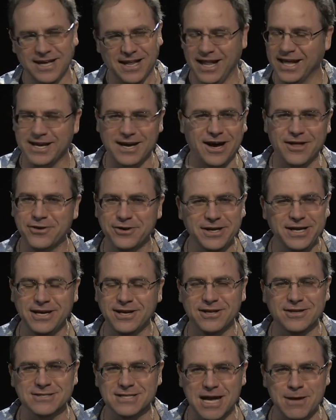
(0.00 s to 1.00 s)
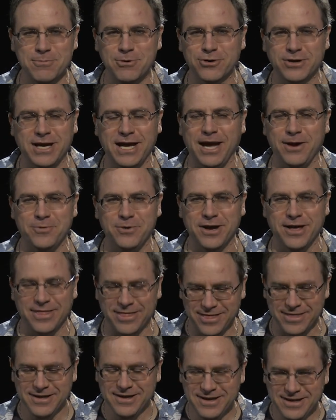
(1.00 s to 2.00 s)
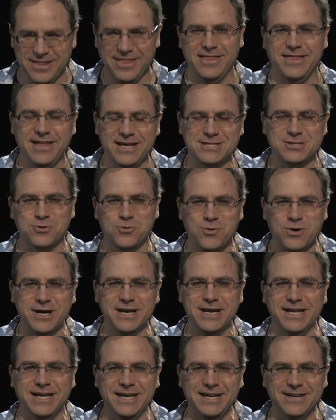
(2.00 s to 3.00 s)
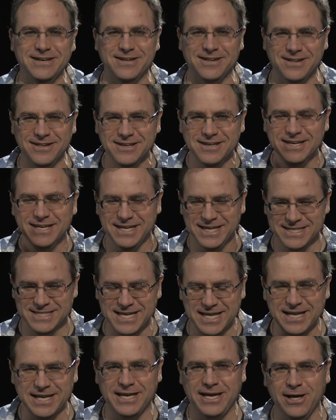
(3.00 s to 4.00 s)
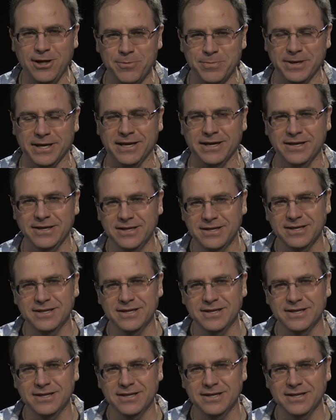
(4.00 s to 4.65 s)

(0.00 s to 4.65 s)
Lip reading: Like other hills I'm okay with, this one hill is gonna kill me.